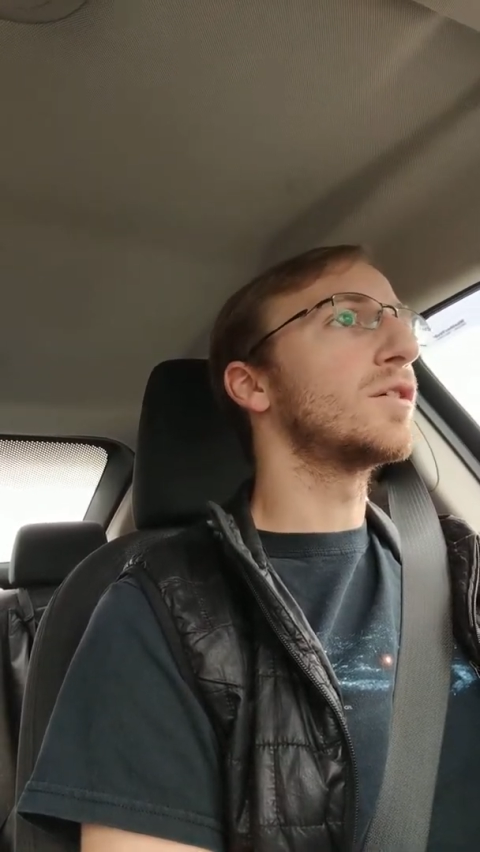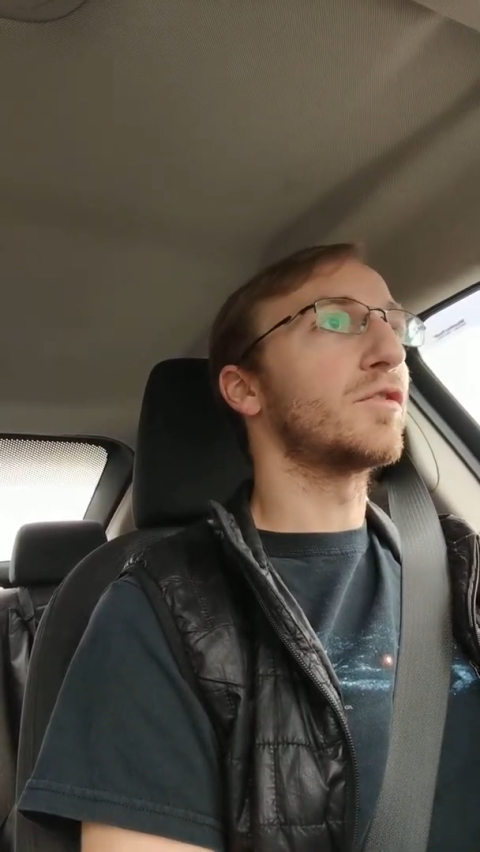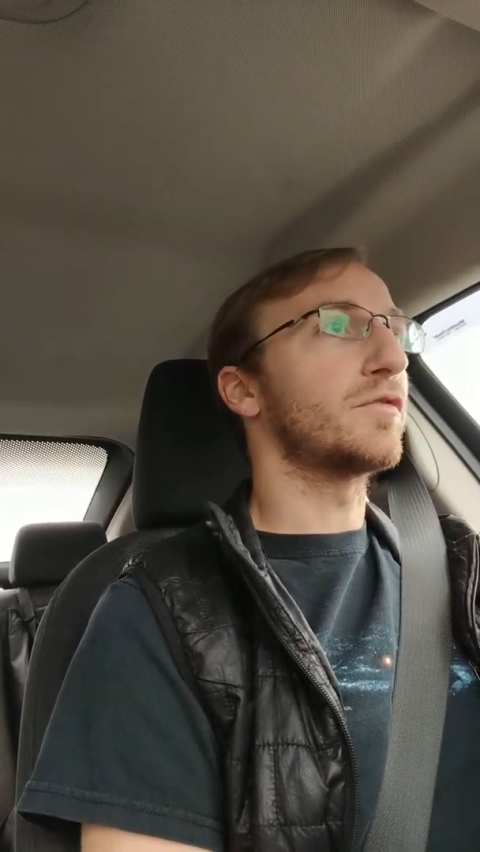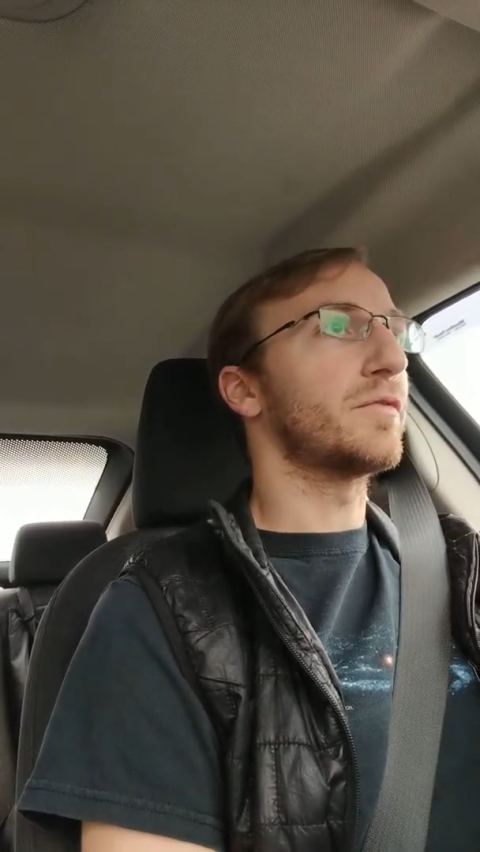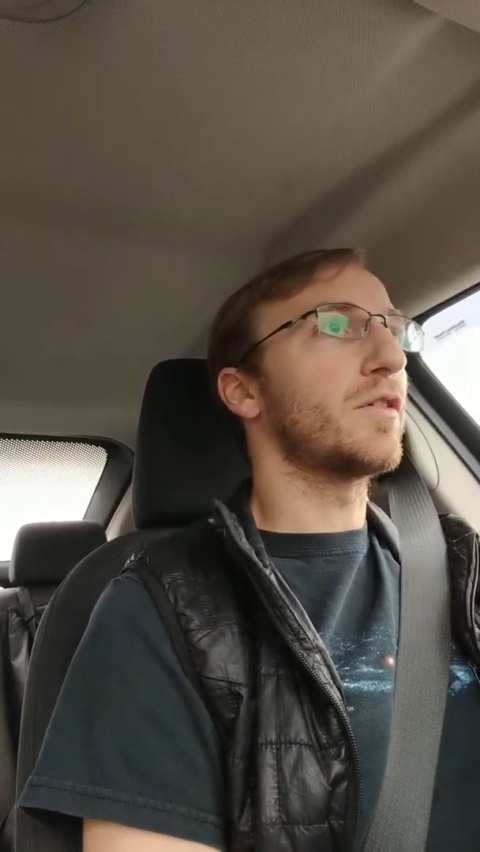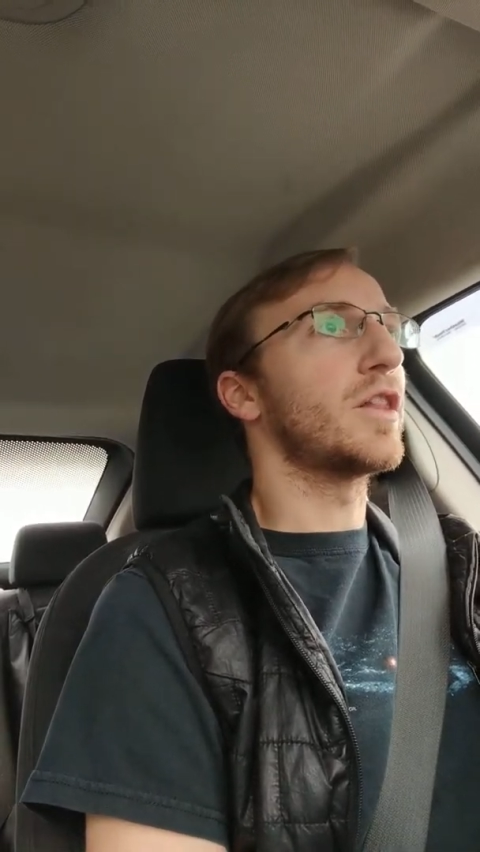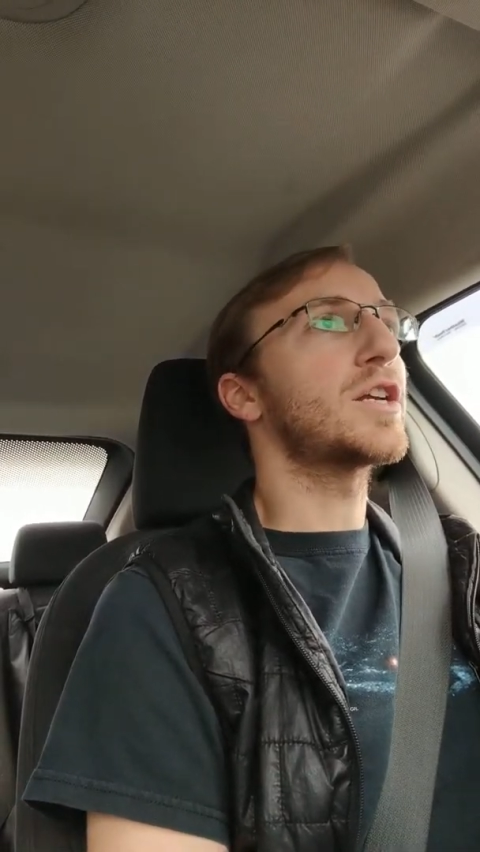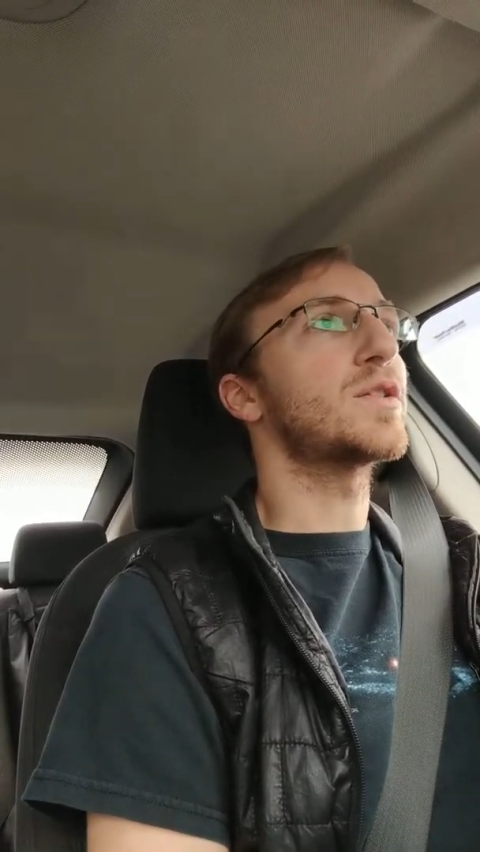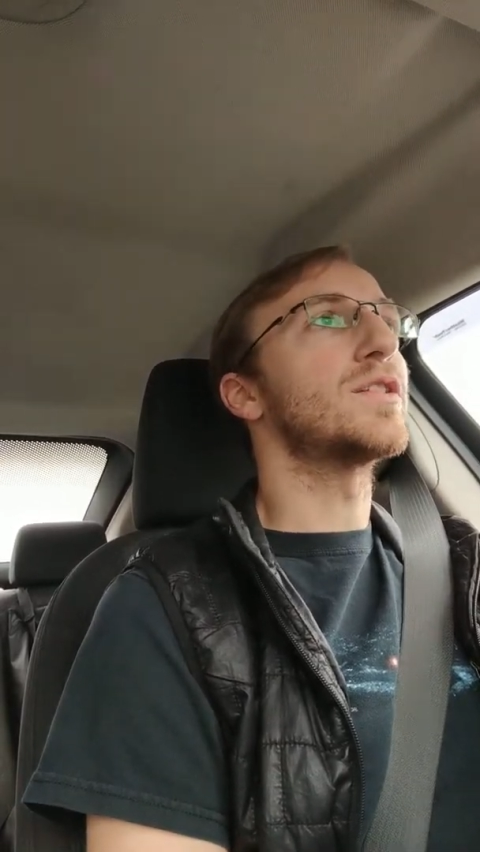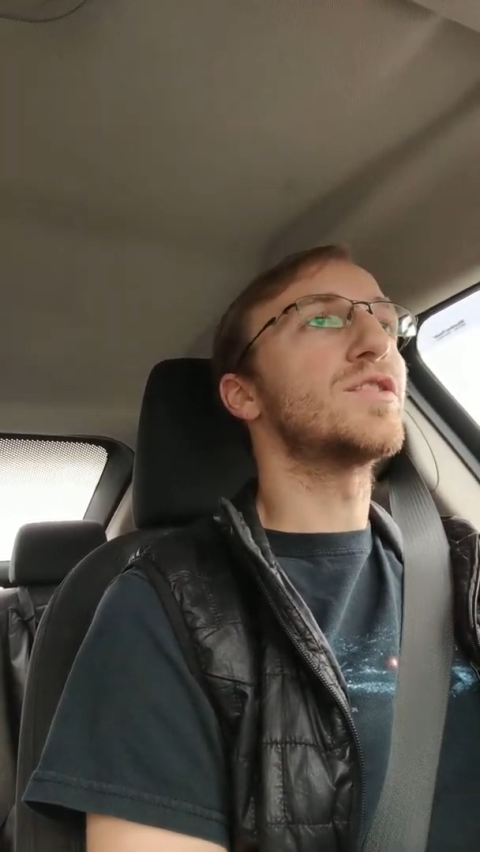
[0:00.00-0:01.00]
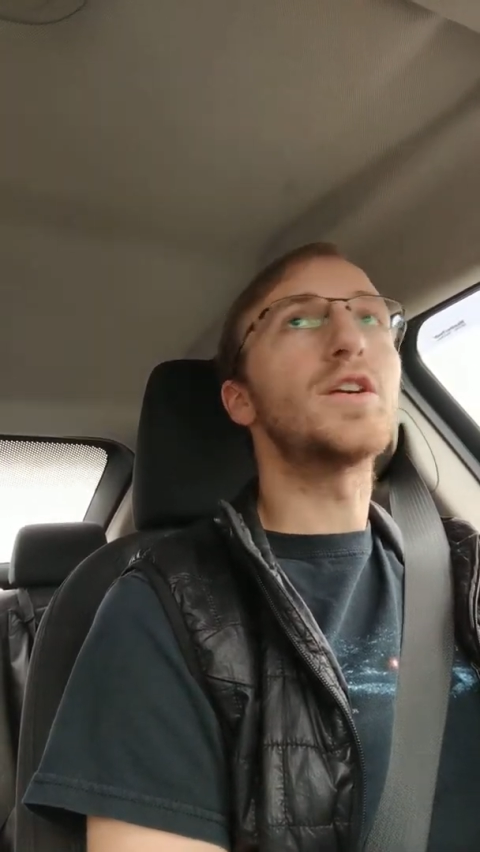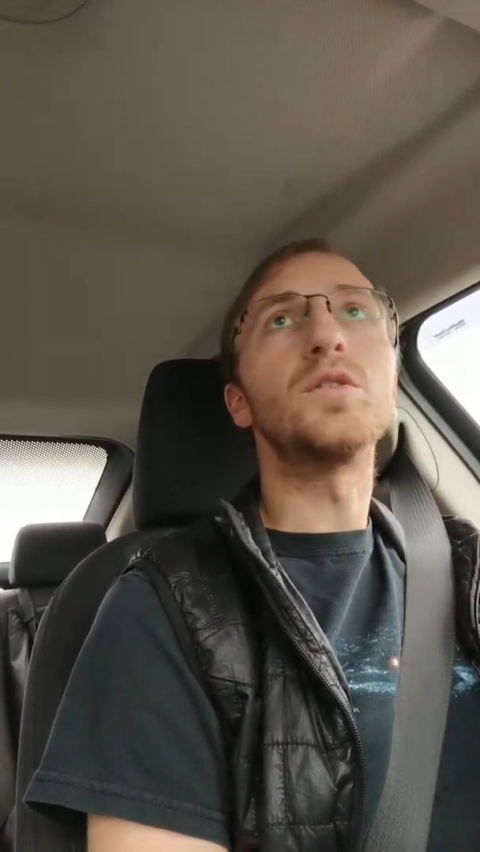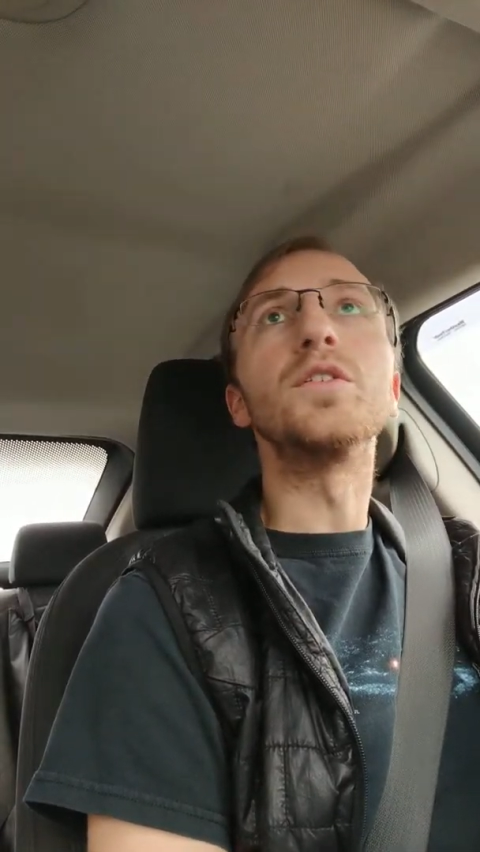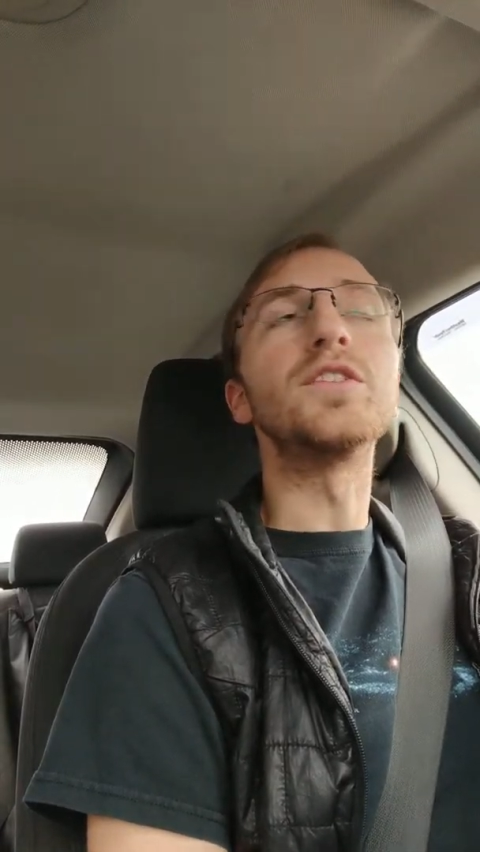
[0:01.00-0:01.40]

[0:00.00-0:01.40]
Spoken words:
or electrics in general,